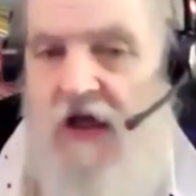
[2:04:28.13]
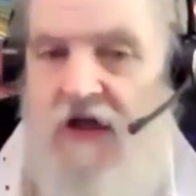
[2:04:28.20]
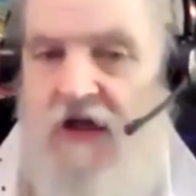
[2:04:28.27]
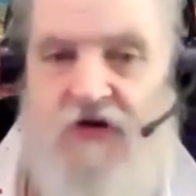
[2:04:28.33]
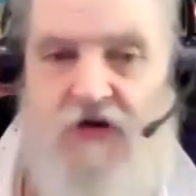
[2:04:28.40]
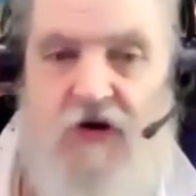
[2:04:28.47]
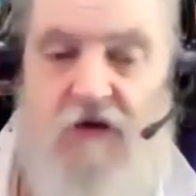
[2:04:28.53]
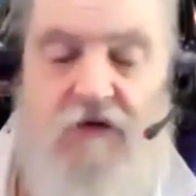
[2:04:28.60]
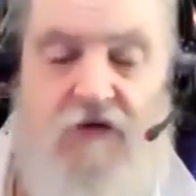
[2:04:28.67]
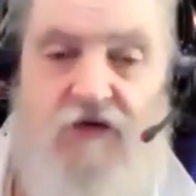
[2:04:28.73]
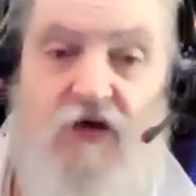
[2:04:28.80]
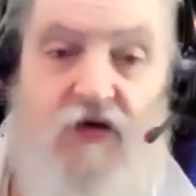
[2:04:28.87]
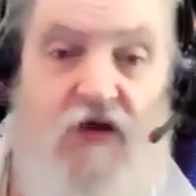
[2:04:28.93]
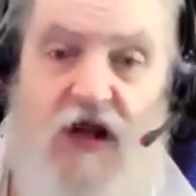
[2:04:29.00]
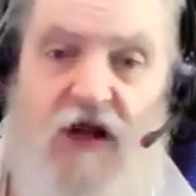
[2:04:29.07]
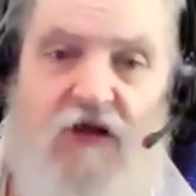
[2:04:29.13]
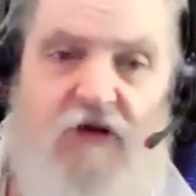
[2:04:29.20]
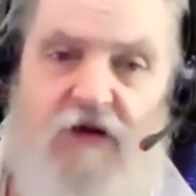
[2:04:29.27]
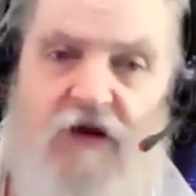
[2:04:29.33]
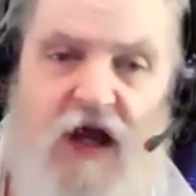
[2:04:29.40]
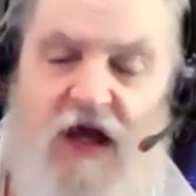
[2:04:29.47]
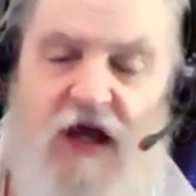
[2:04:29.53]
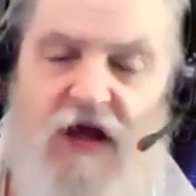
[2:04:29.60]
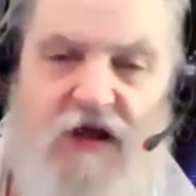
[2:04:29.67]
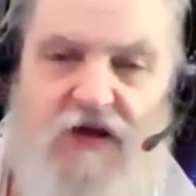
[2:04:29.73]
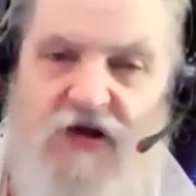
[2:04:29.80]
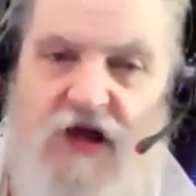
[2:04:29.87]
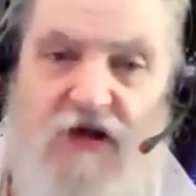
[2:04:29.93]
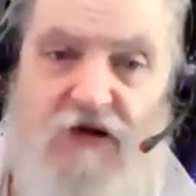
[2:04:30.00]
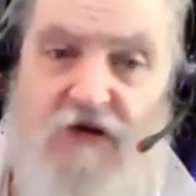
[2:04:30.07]
So then I thought, I got to
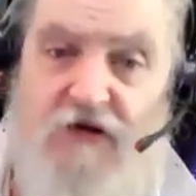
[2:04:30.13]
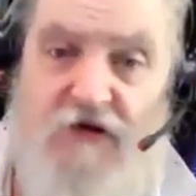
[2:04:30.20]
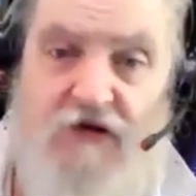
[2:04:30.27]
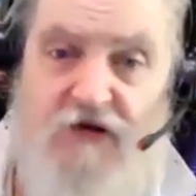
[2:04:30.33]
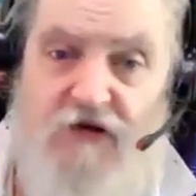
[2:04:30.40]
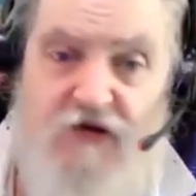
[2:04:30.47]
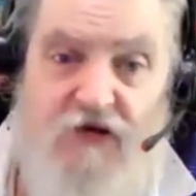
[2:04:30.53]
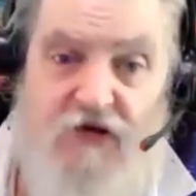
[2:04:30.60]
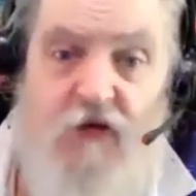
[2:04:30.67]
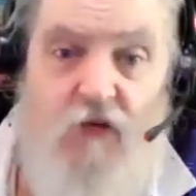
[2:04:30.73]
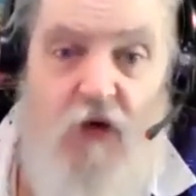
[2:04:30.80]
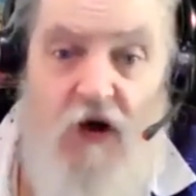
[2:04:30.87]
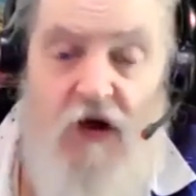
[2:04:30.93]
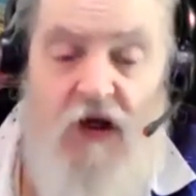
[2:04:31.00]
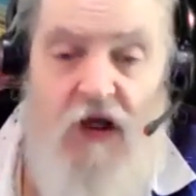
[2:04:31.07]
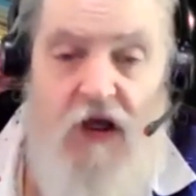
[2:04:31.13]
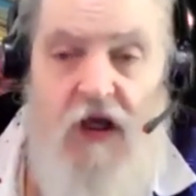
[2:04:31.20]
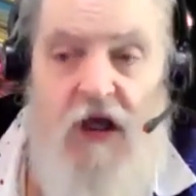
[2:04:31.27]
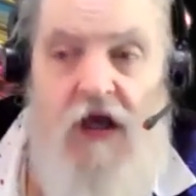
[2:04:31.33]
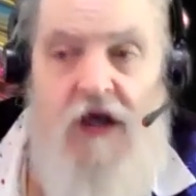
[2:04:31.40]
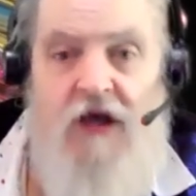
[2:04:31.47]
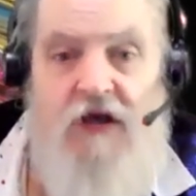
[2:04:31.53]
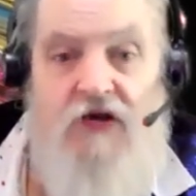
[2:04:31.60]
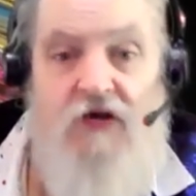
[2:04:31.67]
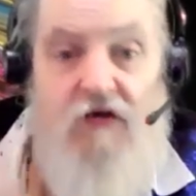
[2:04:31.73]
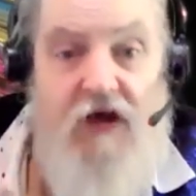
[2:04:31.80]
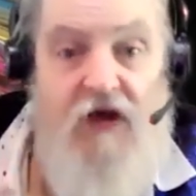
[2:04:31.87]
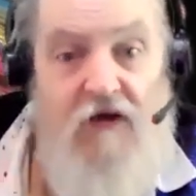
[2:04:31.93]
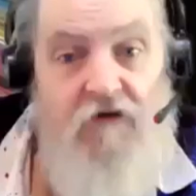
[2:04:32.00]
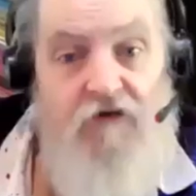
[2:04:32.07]
change this. This isn't working. So
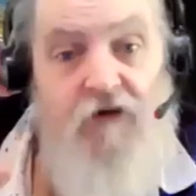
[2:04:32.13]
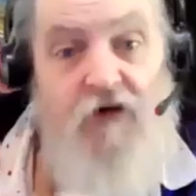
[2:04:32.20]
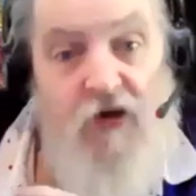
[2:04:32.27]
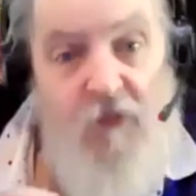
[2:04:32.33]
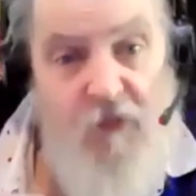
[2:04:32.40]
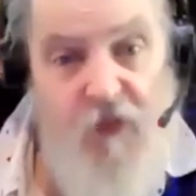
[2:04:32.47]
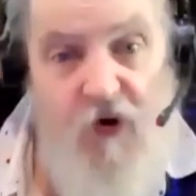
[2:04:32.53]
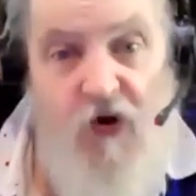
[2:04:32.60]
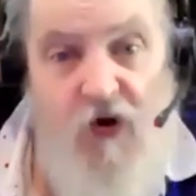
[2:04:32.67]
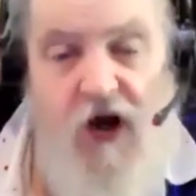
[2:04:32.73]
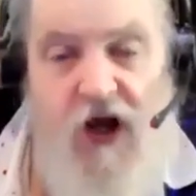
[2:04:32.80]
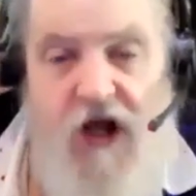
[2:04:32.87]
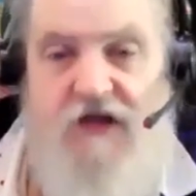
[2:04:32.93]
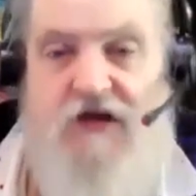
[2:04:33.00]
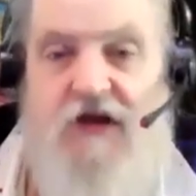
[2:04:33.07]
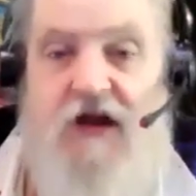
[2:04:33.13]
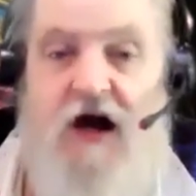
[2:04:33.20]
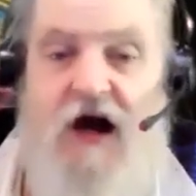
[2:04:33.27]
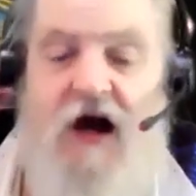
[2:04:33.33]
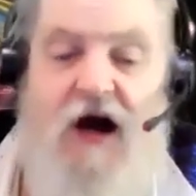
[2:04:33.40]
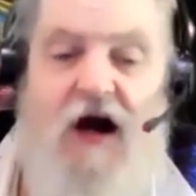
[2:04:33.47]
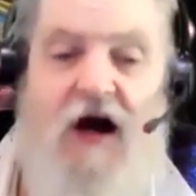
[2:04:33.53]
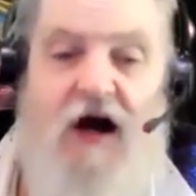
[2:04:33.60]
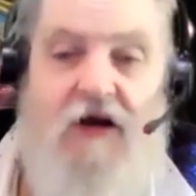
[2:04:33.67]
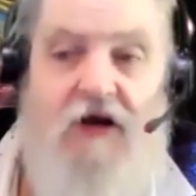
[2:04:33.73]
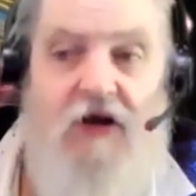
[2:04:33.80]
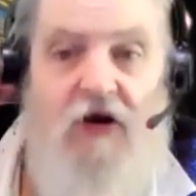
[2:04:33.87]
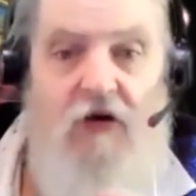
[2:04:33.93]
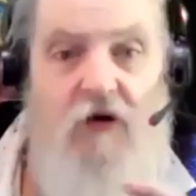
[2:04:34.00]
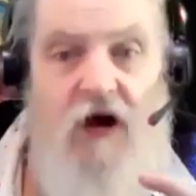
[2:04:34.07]
then for the book, I said, I
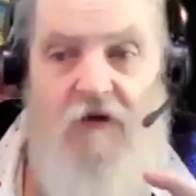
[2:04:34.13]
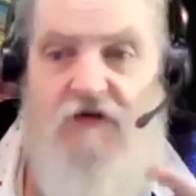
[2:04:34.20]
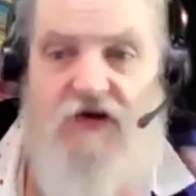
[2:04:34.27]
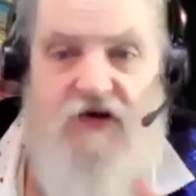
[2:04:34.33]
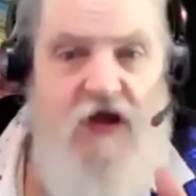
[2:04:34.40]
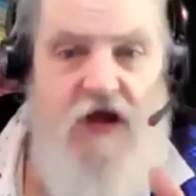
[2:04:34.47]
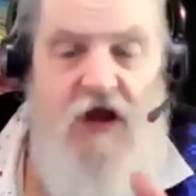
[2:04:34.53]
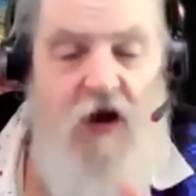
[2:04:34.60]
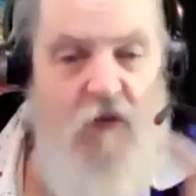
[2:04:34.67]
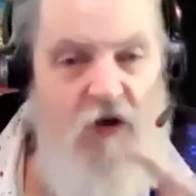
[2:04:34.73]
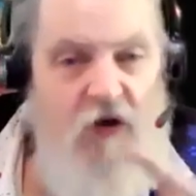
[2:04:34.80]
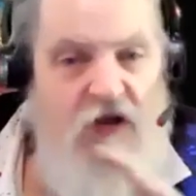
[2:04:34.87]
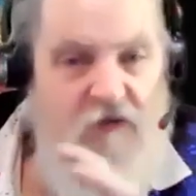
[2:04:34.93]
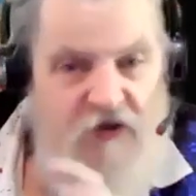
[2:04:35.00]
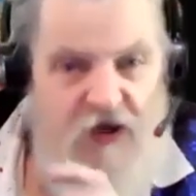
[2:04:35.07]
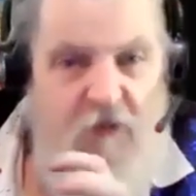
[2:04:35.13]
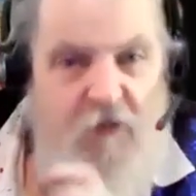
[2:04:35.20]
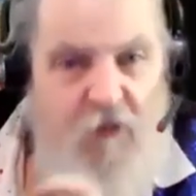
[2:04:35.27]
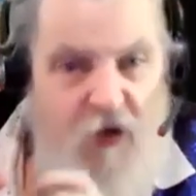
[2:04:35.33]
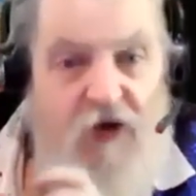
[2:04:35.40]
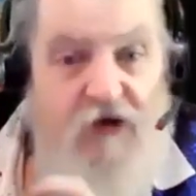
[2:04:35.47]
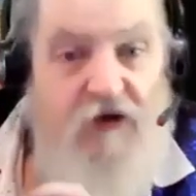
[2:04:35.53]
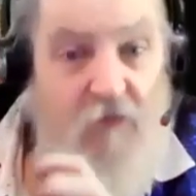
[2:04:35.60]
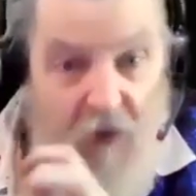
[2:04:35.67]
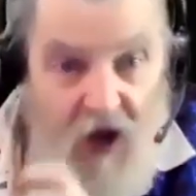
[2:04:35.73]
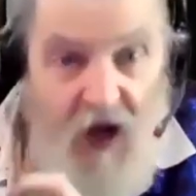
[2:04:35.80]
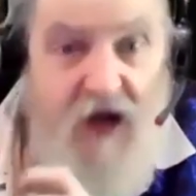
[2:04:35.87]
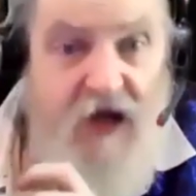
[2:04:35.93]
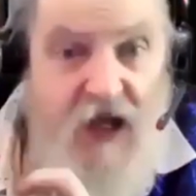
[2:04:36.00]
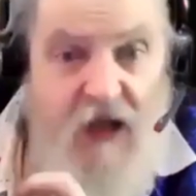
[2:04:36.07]
want some part of
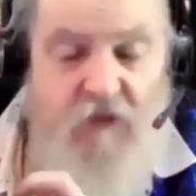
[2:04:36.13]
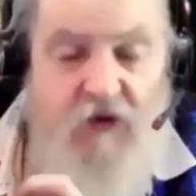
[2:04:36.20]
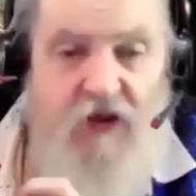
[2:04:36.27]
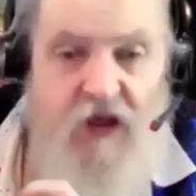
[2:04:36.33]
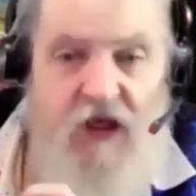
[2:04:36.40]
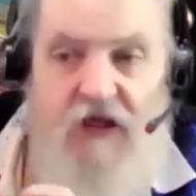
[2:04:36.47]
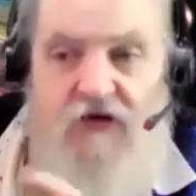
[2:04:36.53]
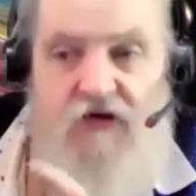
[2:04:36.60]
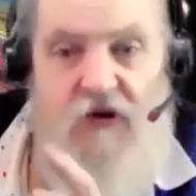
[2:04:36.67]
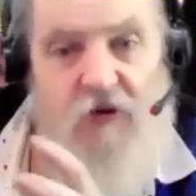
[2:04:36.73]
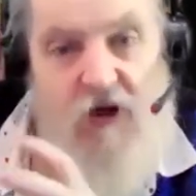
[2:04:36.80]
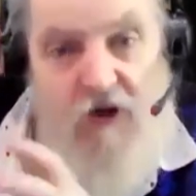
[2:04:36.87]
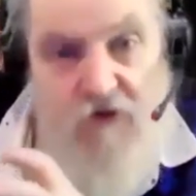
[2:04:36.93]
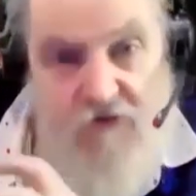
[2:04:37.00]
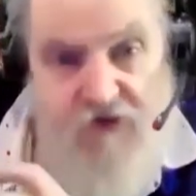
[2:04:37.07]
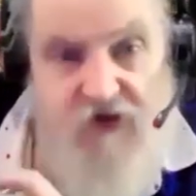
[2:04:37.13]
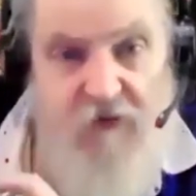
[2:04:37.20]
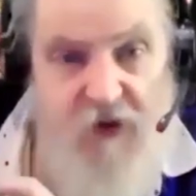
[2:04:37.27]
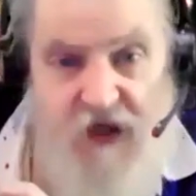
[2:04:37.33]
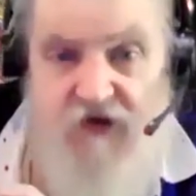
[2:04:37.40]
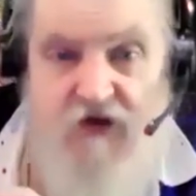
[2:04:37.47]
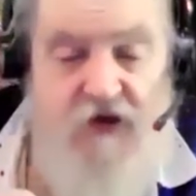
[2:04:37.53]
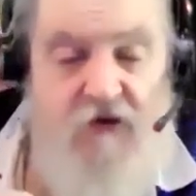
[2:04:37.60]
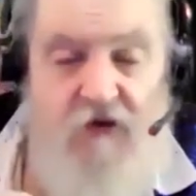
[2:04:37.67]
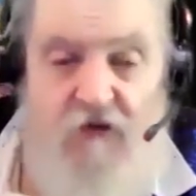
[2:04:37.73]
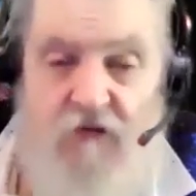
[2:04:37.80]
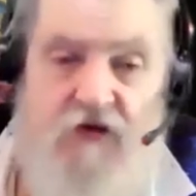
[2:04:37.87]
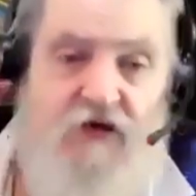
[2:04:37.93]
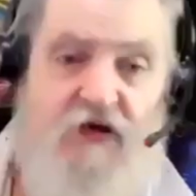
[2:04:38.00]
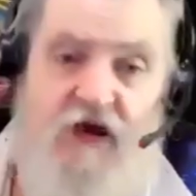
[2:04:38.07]
my name in there. So I'm going to use Sabastian,
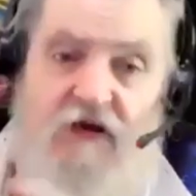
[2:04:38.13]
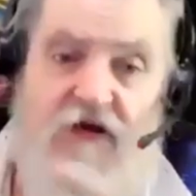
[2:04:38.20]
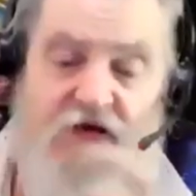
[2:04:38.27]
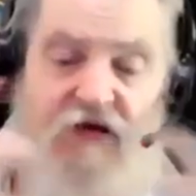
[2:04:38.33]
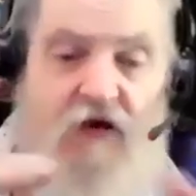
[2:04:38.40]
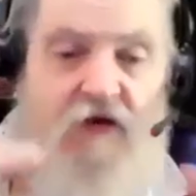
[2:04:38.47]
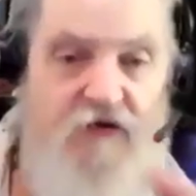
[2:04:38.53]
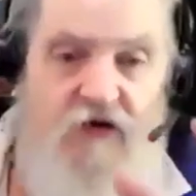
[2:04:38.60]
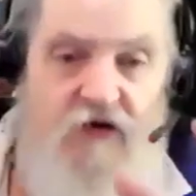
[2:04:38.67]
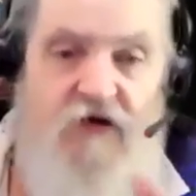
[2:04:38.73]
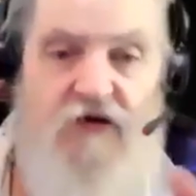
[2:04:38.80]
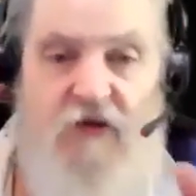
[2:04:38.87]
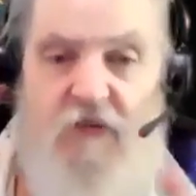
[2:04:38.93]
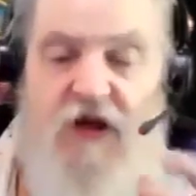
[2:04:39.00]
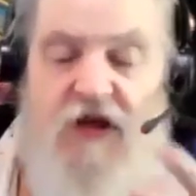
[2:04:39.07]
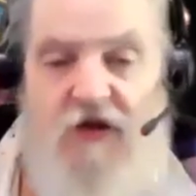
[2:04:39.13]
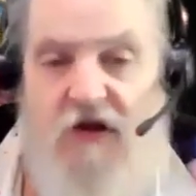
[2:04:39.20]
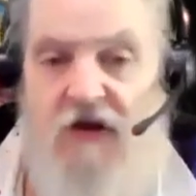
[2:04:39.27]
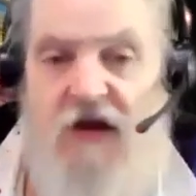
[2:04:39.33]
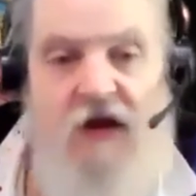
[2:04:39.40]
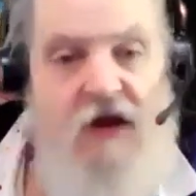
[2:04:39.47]
and just go Syl Sabastian.